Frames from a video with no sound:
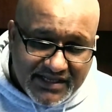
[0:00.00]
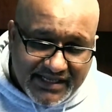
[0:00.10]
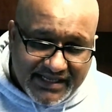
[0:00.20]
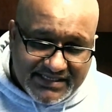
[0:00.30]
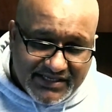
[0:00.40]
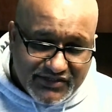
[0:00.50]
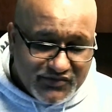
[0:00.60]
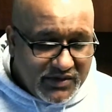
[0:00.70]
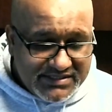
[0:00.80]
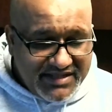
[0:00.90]
it tells
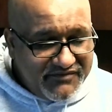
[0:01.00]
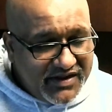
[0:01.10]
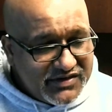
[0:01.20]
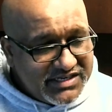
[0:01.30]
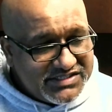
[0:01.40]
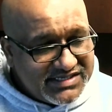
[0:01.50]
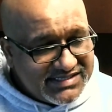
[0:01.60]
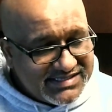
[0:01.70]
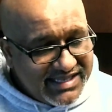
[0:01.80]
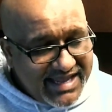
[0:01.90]
once that foundation
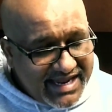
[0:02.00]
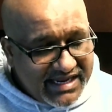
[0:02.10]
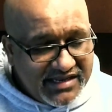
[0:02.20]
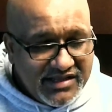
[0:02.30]
is laid,